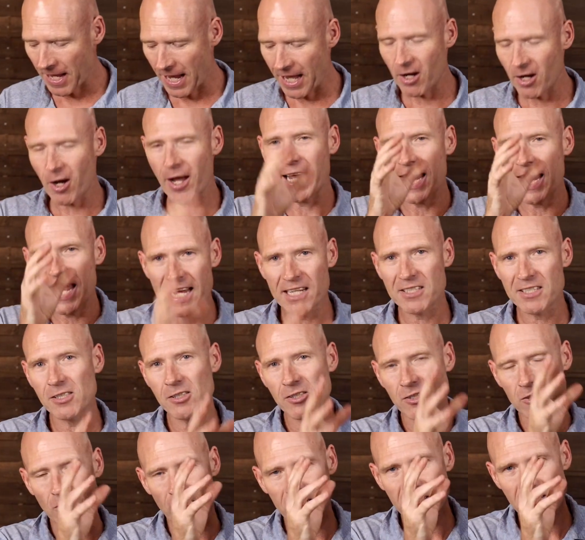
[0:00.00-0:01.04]
and I
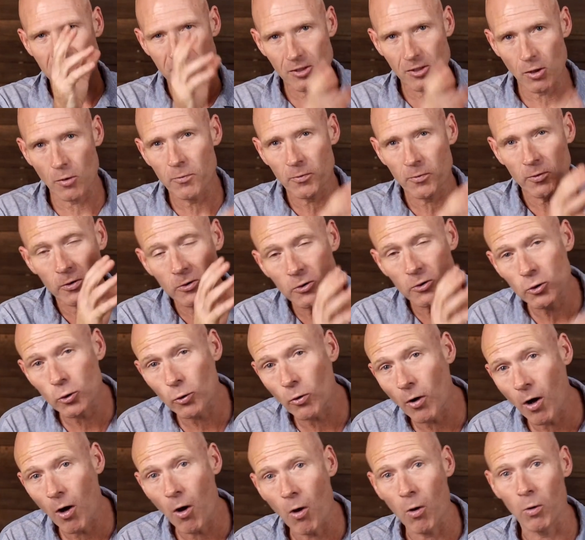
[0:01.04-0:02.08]
exercise
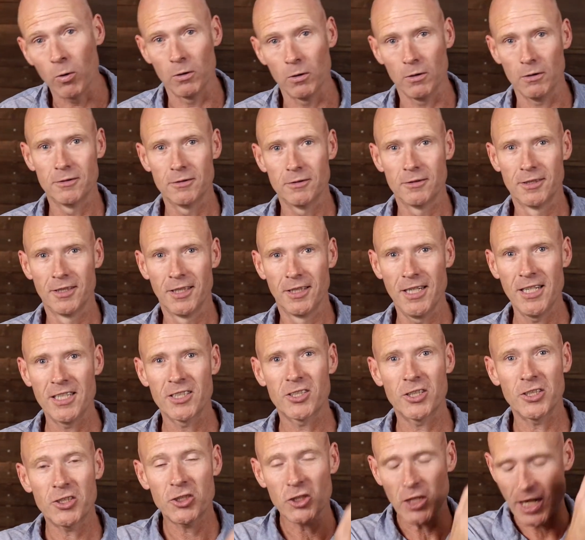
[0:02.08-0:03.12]
self-control
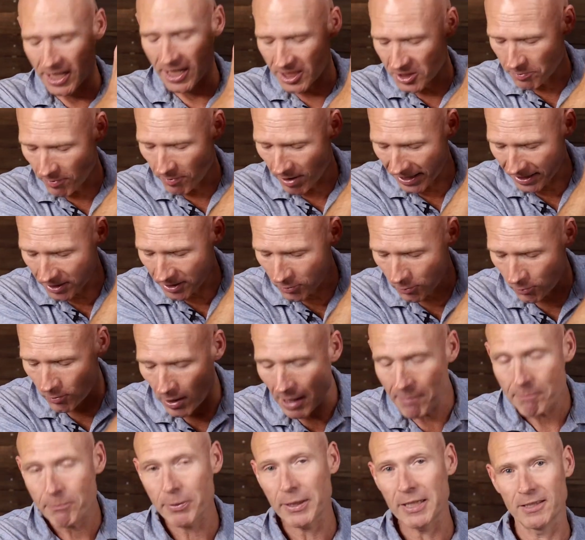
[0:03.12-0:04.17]
to change my
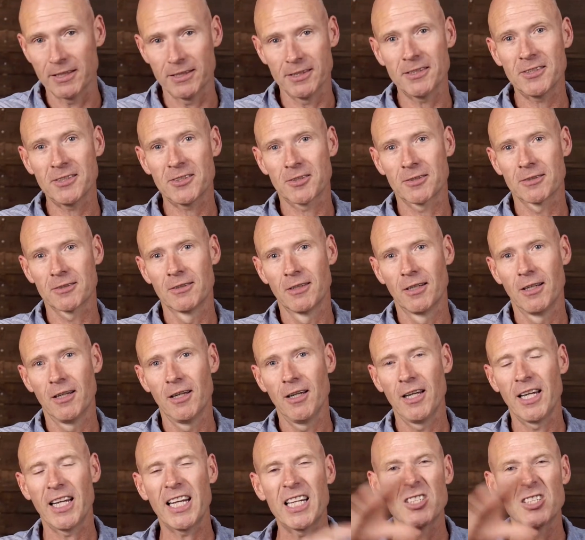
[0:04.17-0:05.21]
grumpiness
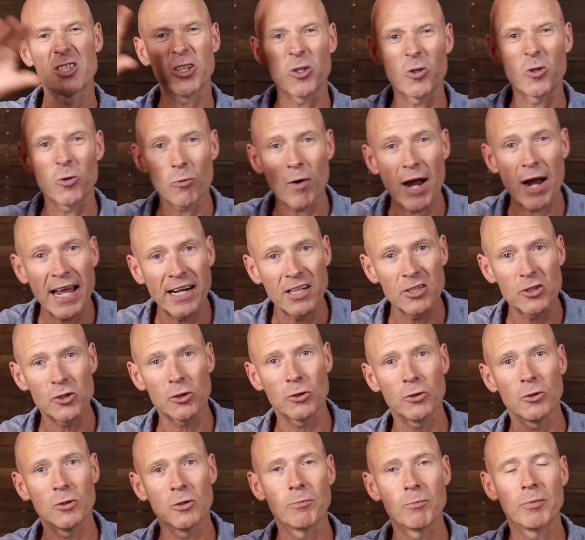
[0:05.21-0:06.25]
into
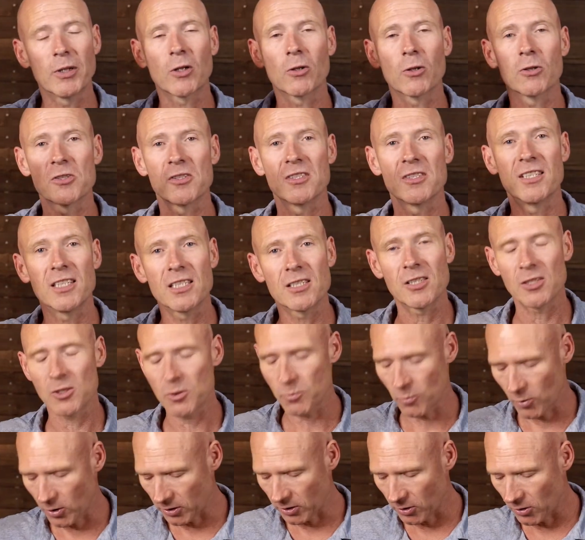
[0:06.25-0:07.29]
gratitude because this
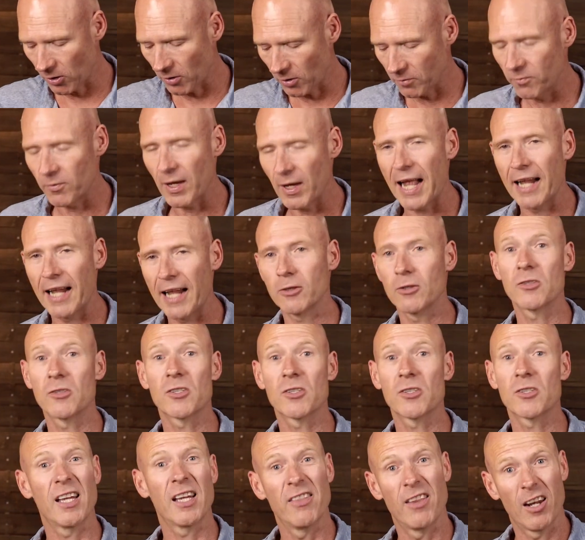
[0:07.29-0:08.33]
is what God
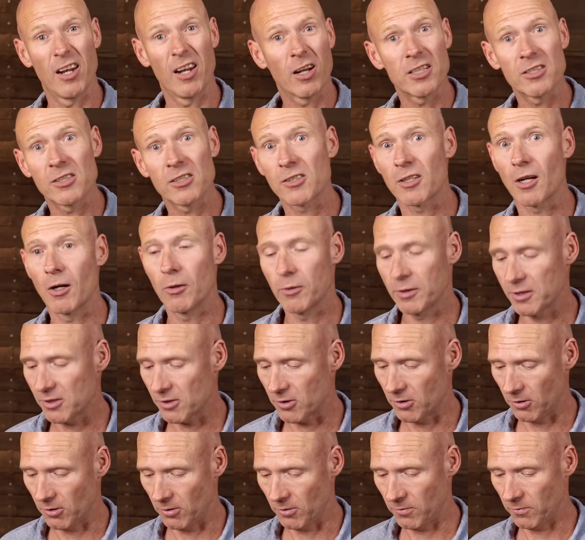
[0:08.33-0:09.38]
values, and then I just go and
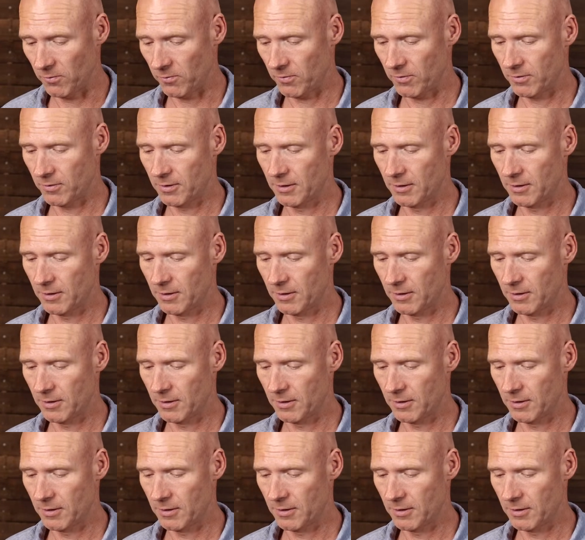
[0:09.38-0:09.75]
serve.